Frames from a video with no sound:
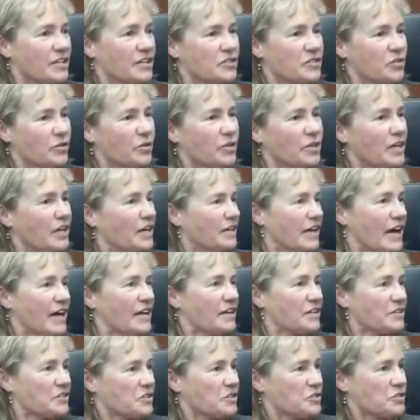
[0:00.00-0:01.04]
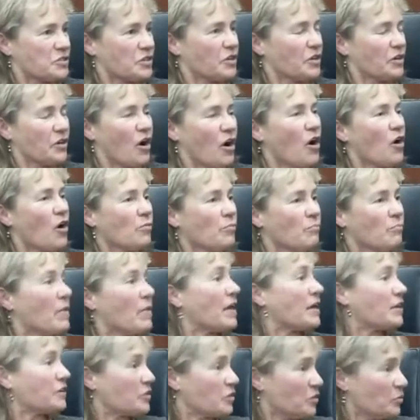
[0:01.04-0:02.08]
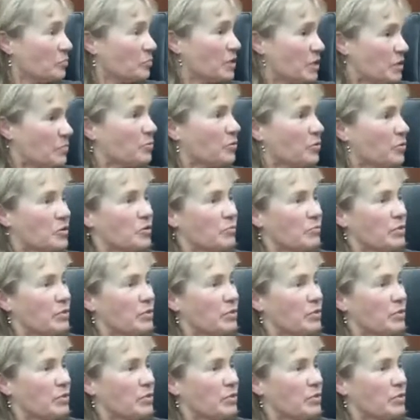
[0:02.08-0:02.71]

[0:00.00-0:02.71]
So not necessarily all medical people,